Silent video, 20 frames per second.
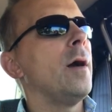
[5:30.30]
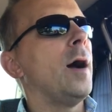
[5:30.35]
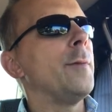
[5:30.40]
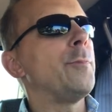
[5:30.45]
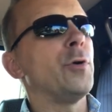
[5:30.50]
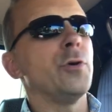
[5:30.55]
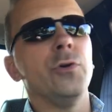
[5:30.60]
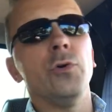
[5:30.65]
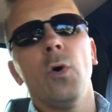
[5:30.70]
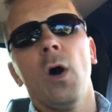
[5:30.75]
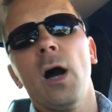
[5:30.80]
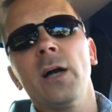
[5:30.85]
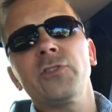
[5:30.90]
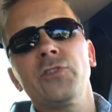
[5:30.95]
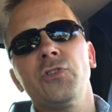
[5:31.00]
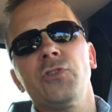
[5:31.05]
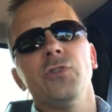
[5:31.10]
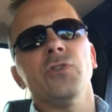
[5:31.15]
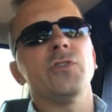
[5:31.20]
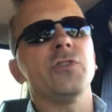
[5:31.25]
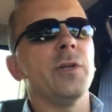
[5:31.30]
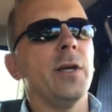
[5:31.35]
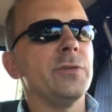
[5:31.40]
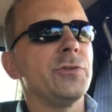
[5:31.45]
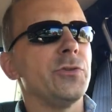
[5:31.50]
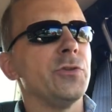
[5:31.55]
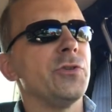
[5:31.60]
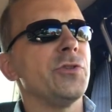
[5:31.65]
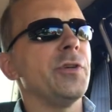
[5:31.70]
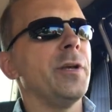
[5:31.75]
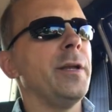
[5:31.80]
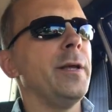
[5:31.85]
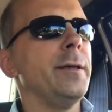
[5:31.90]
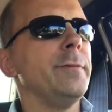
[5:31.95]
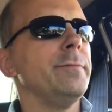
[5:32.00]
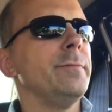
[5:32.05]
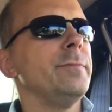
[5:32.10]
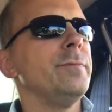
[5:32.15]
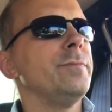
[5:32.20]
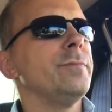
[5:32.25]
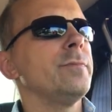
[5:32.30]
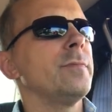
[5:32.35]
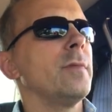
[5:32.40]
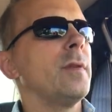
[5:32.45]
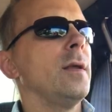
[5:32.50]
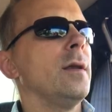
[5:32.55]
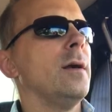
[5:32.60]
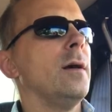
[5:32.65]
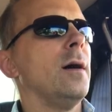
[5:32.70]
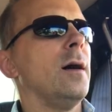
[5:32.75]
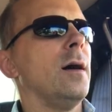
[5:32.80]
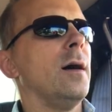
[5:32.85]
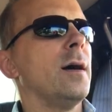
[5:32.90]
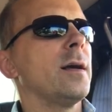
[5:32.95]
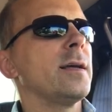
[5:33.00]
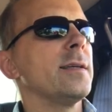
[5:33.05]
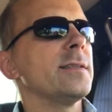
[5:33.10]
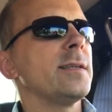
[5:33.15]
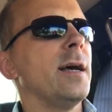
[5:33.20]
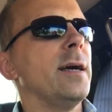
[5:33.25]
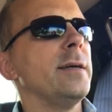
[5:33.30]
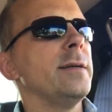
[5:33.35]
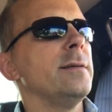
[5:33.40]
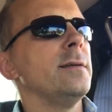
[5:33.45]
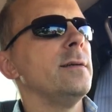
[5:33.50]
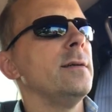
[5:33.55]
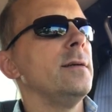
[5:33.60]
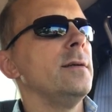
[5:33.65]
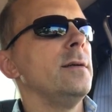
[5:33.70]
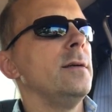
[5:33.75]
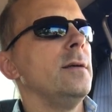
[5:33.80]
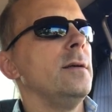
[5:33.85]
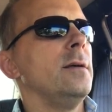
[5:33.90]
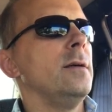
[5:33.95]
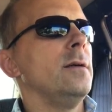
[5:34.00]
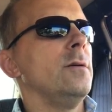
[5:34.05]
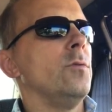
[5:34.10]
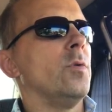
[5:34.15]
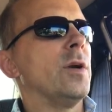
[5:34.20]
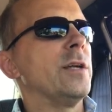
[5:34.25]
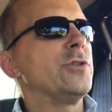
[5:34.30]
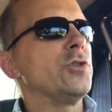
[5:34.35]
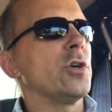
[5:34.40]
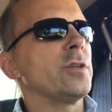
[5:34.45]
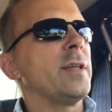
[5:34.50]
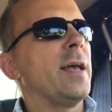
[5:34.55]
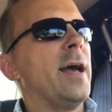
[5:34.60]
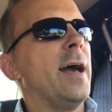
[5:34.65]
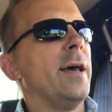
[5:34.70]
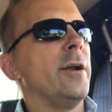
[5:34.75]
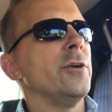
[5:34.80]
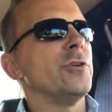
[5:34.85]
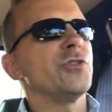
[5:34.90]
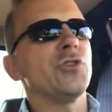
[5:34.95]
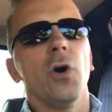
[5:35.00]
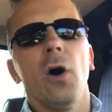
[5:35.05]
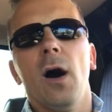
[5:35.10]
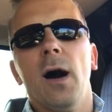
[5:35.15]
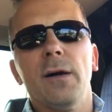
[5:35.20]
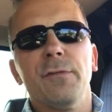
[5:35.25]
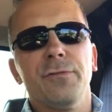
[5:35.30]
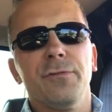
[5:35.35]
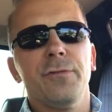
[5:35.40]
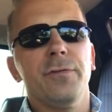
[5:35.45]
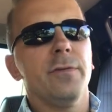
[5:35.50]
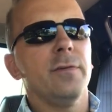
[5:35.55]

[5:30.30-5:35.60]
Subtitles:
I put new oxygen sensors in it because when I took the headers off,